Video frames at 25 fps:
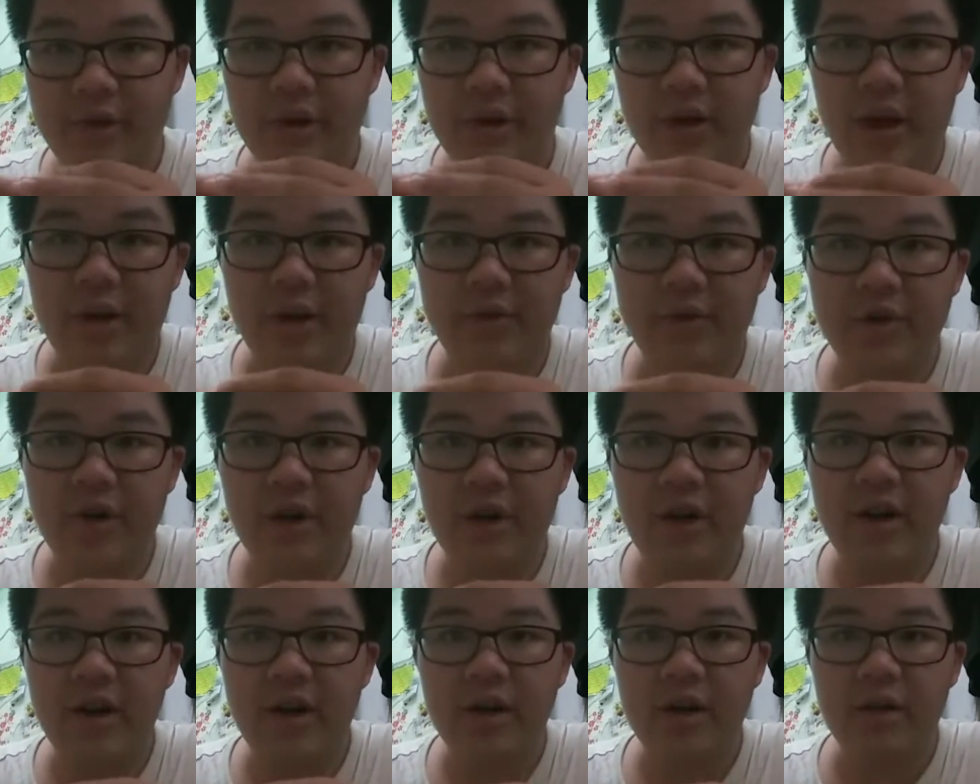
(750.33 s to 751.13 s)
Have you
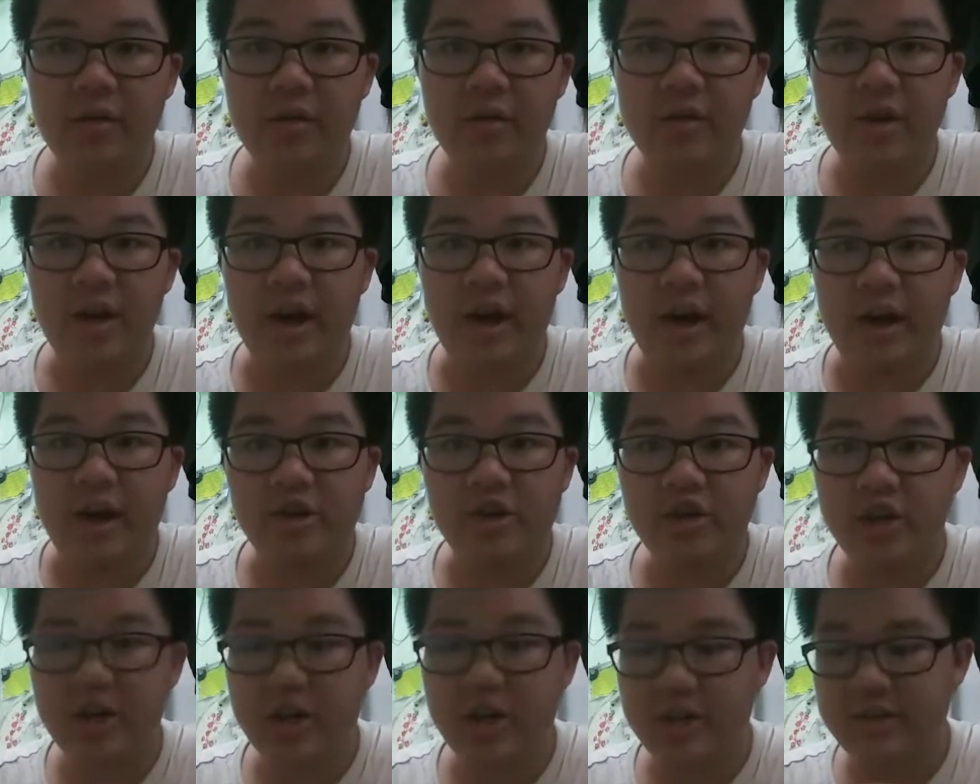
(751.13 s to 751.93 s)
got any of the
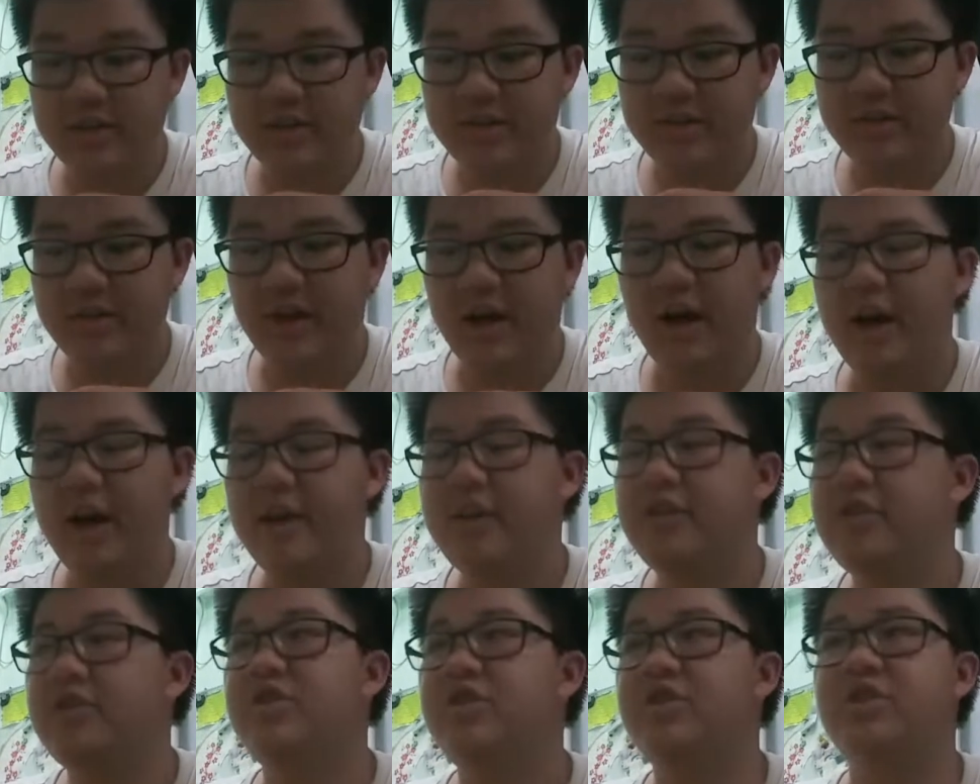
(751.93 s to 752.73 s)
age kits? I
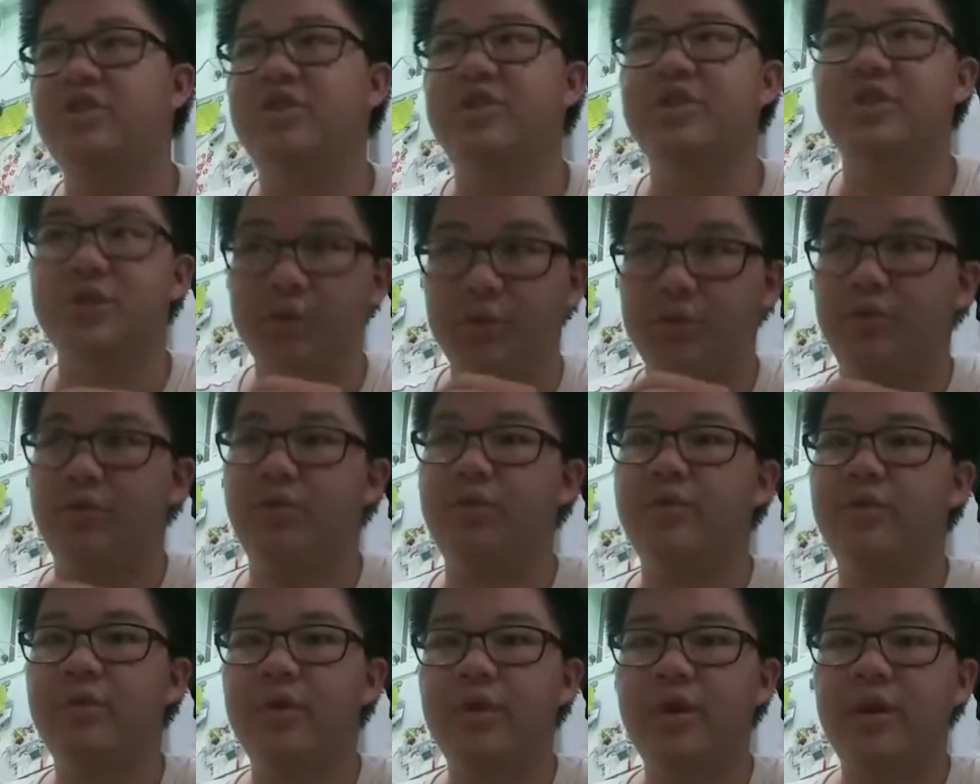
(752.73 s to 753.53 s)
do,
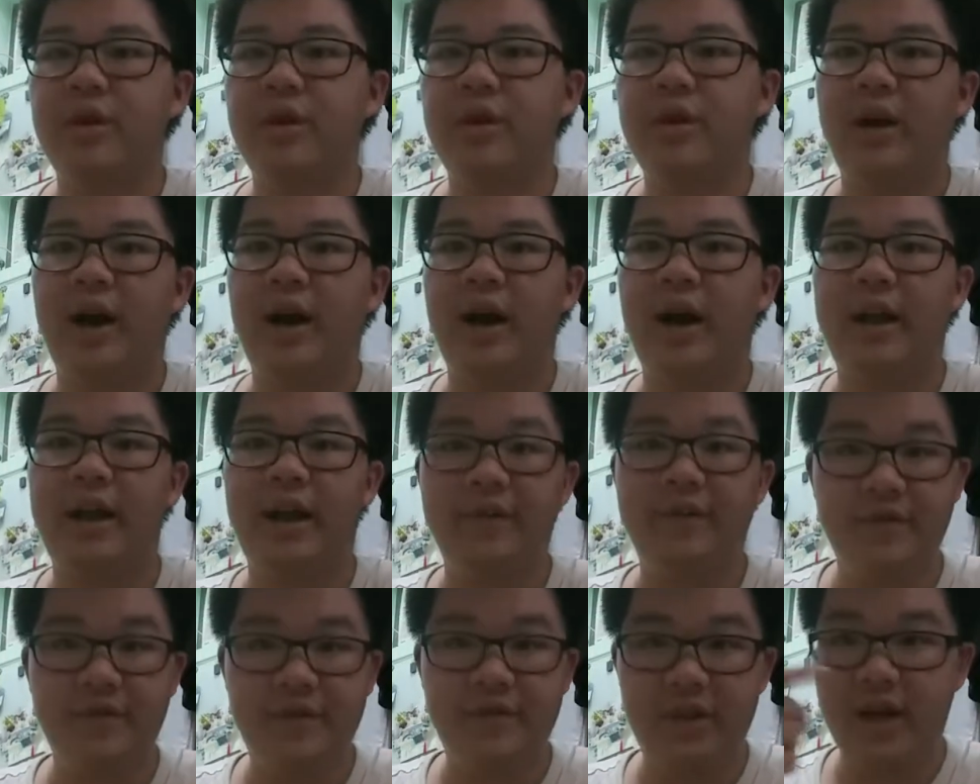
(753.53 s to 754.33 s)

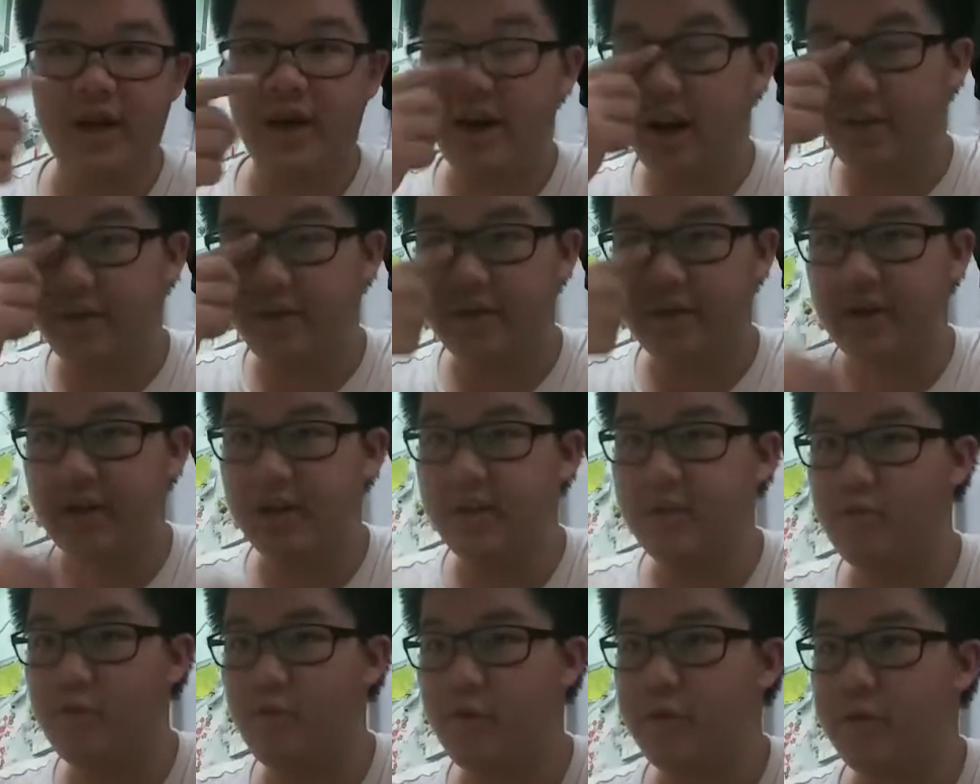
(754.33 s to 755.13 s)
and I've
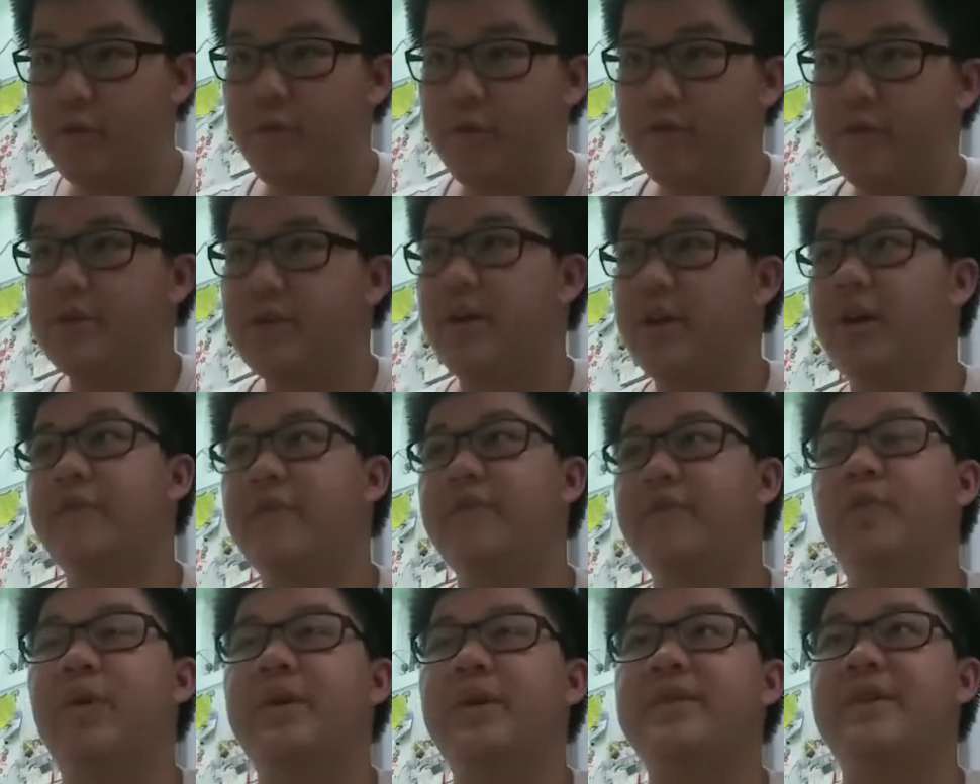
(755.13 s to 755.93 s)
done reviews of
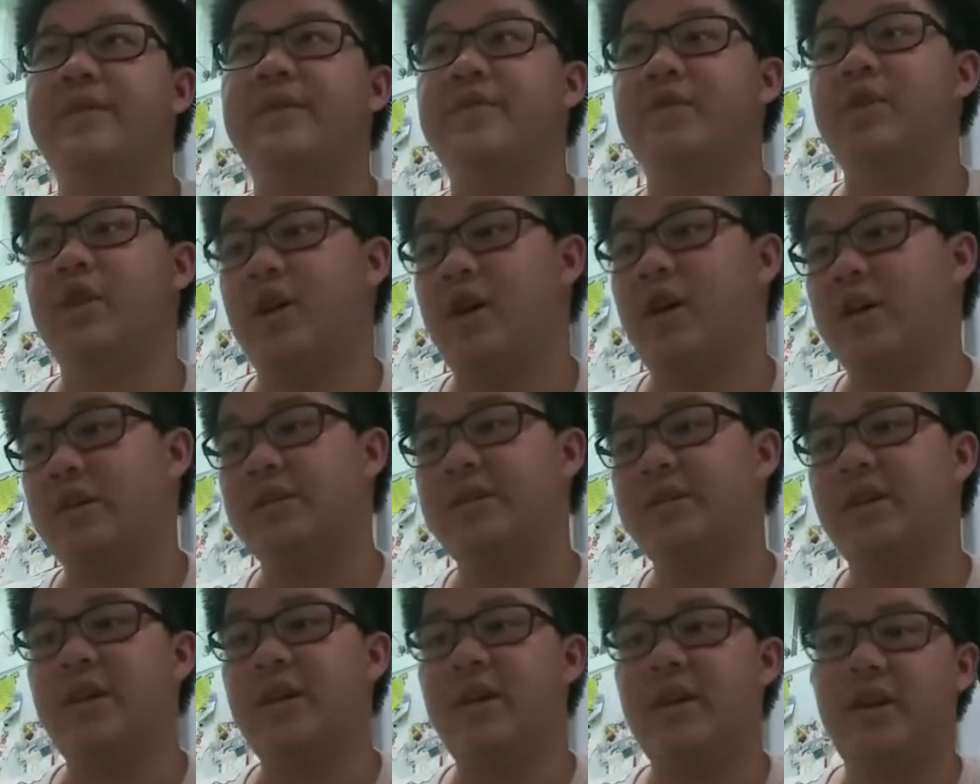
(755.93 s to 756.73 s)
the ones I've
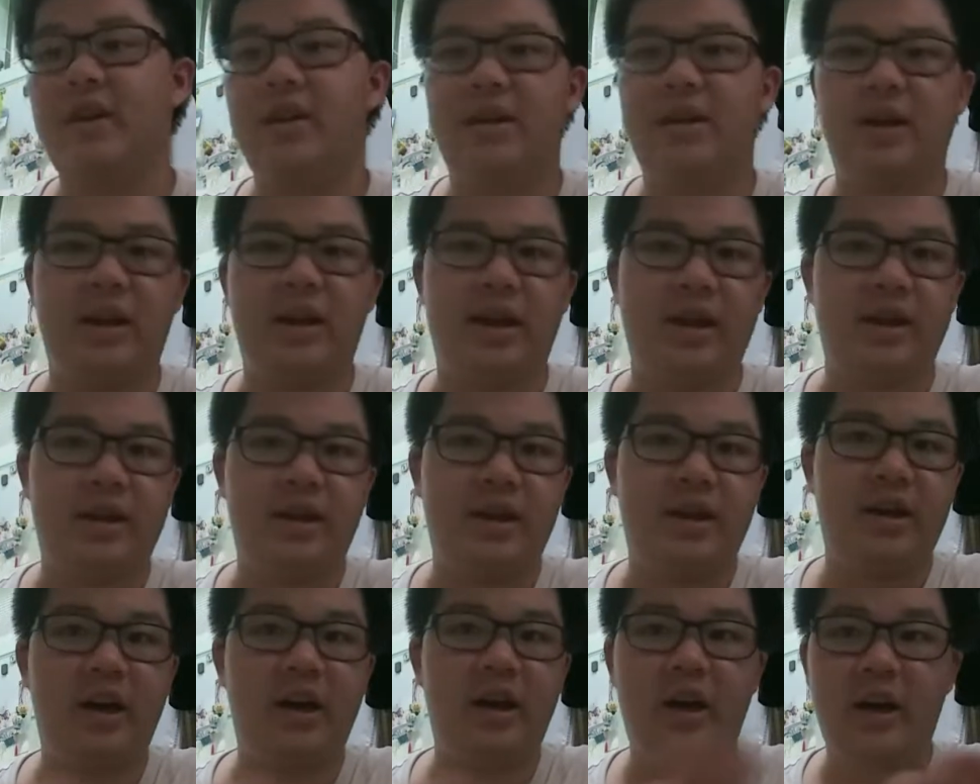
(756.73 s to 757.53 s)
got,
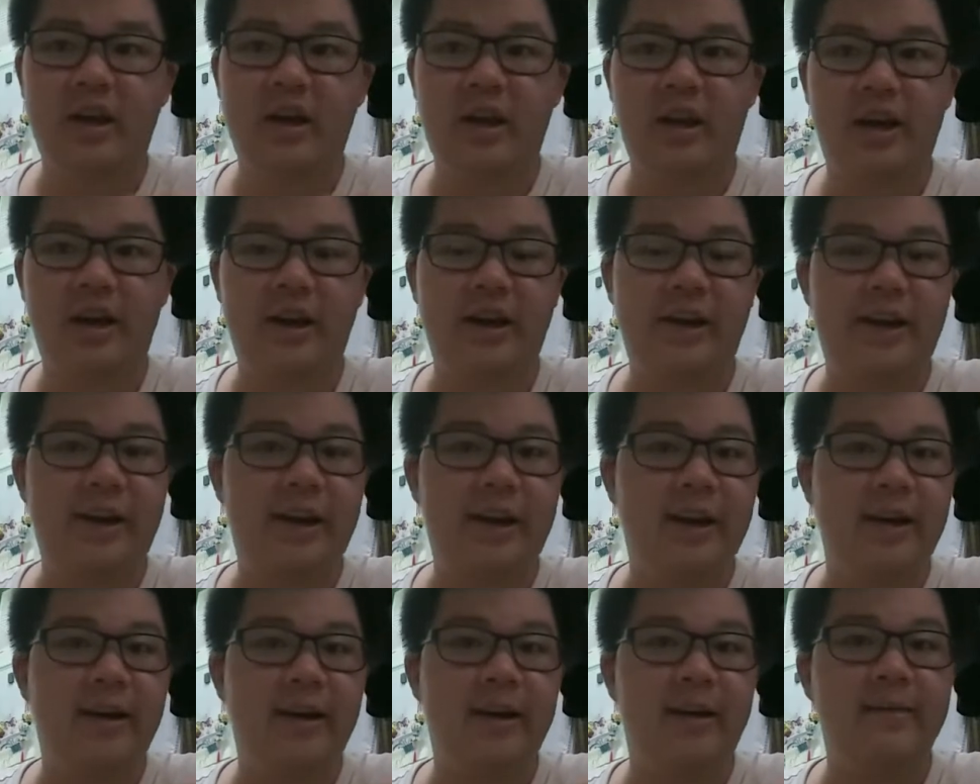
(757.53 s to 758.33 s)

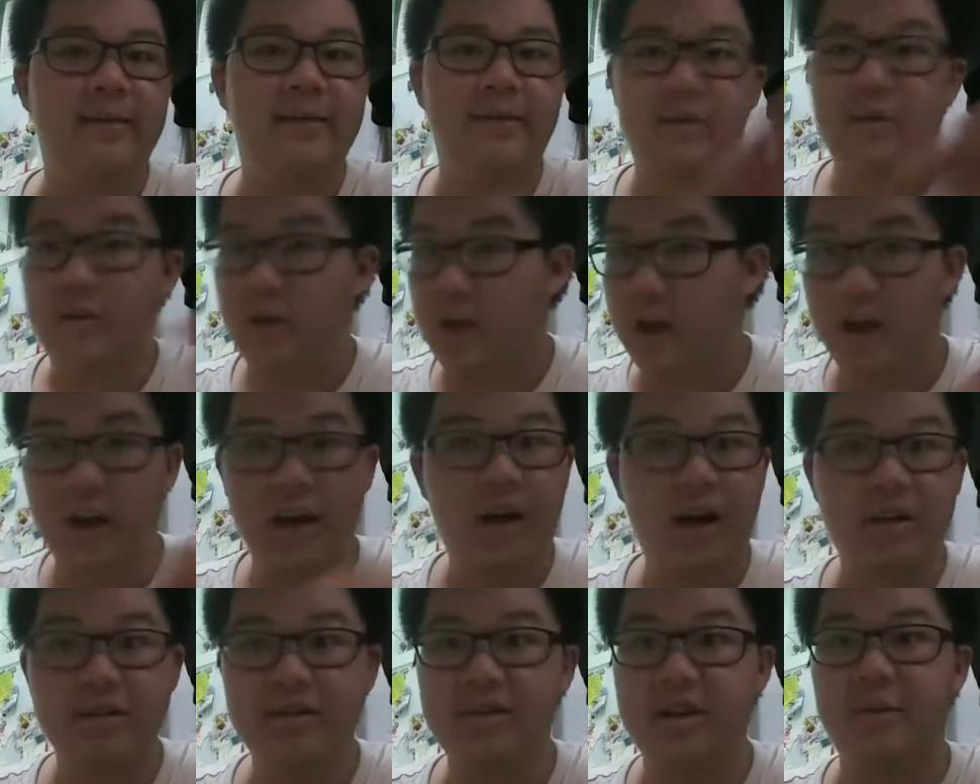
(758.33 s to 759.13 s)
a
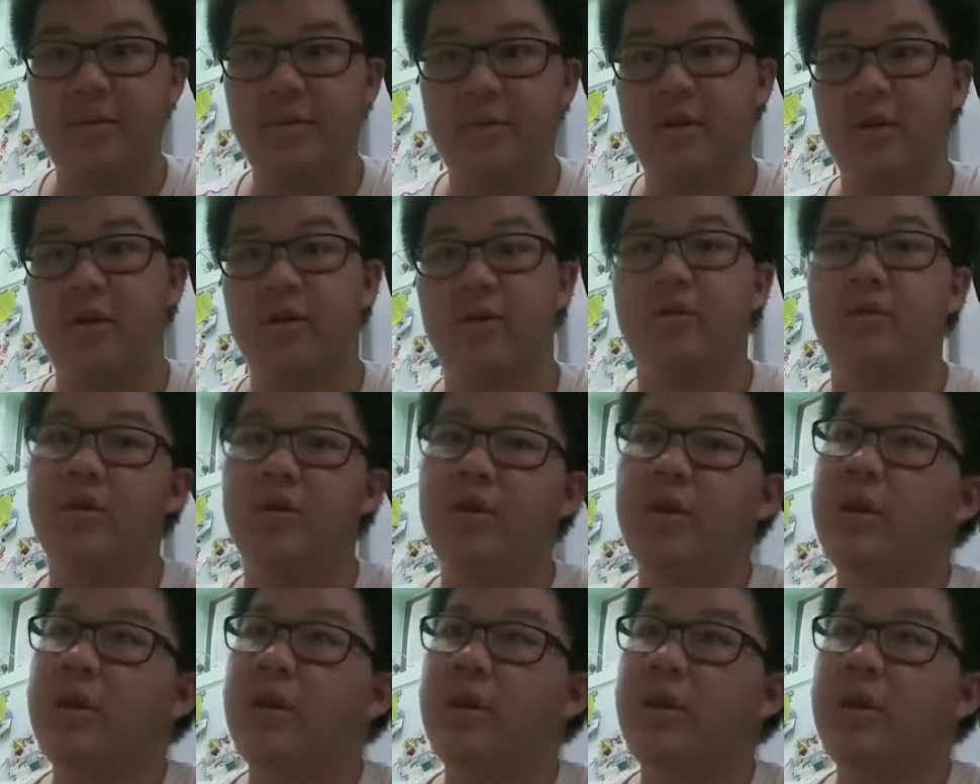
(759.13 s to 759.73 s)
long time ago.